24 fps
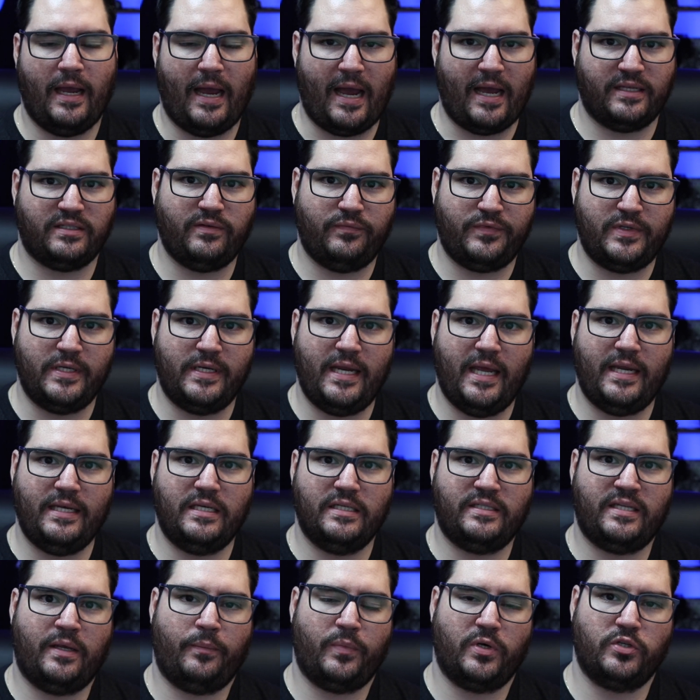As of today,
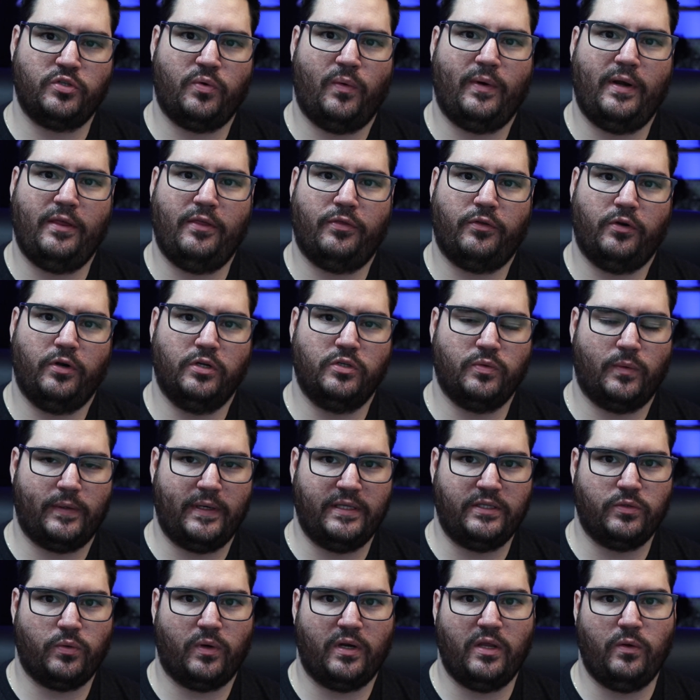December 23rd,
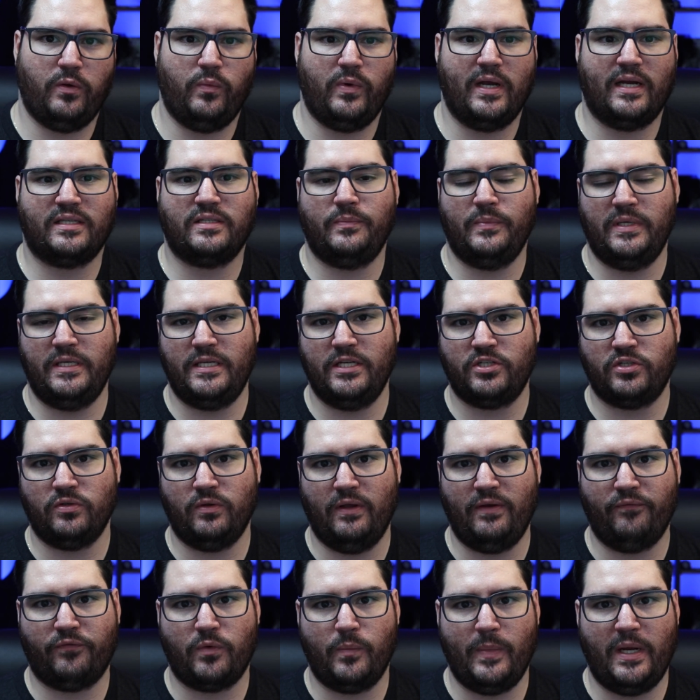2020, we got some additional
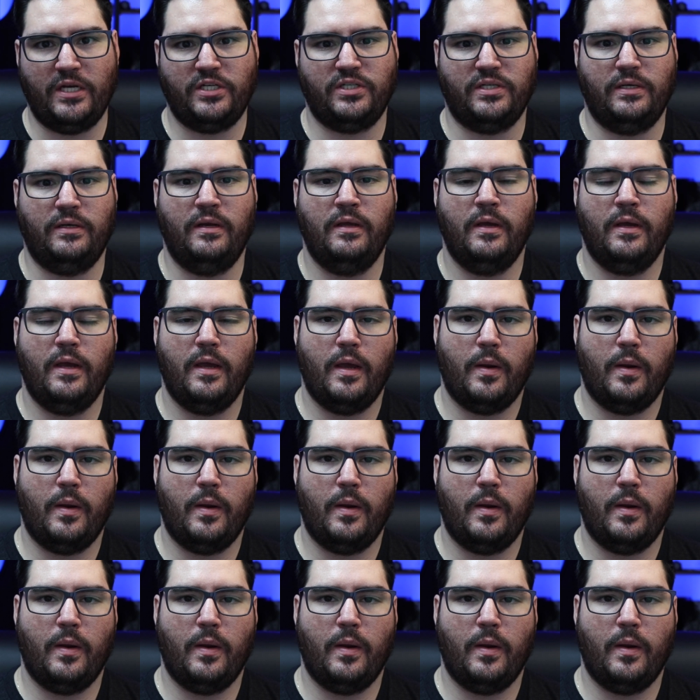information,